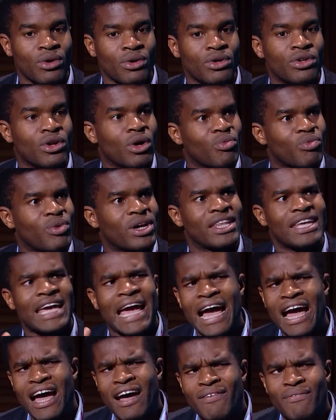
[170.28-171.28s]
you don't really
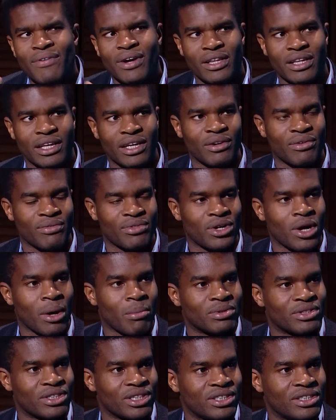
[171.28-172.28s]
have a leader of the
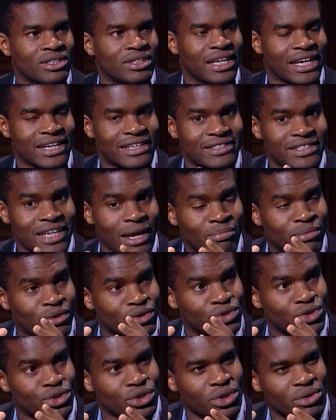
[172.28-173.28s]
opposition except
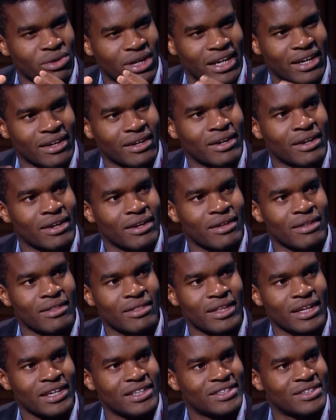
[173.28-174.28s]
during
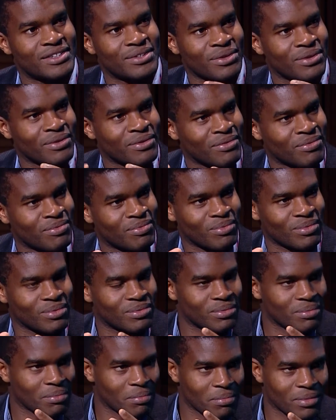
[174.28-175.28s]
this sort of
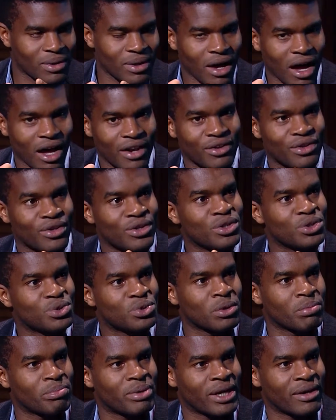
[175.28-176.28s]

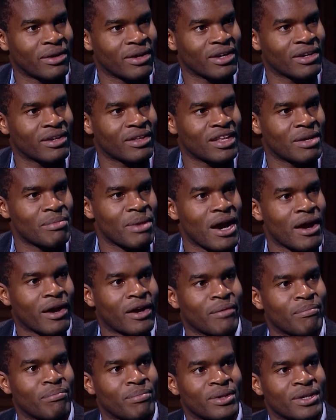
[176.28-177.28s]
unusual period in the
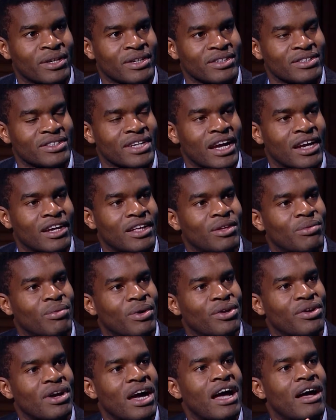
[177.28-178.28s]
American political cycle
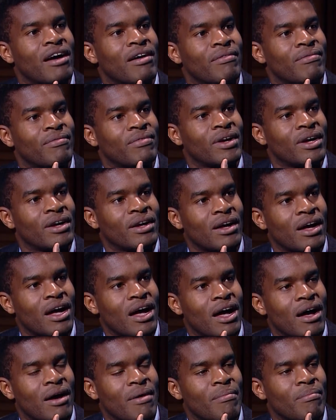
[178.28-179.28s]
where you have
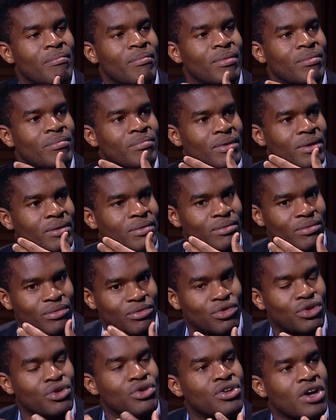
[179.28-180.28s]

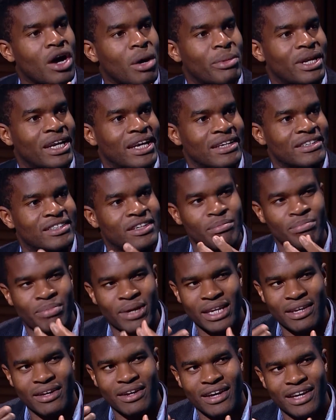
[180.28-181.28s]
two nominees
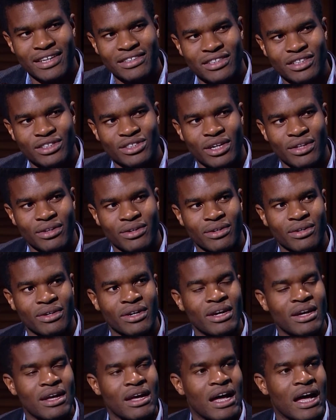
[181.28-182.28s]
competing against each other.
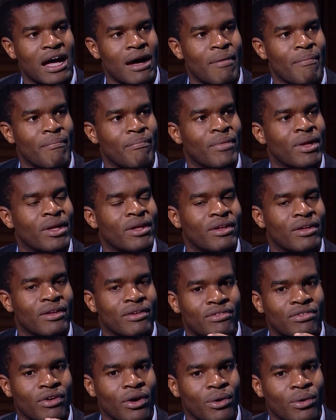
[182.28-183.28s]

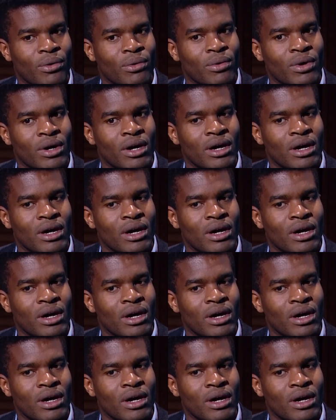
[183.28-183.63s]
So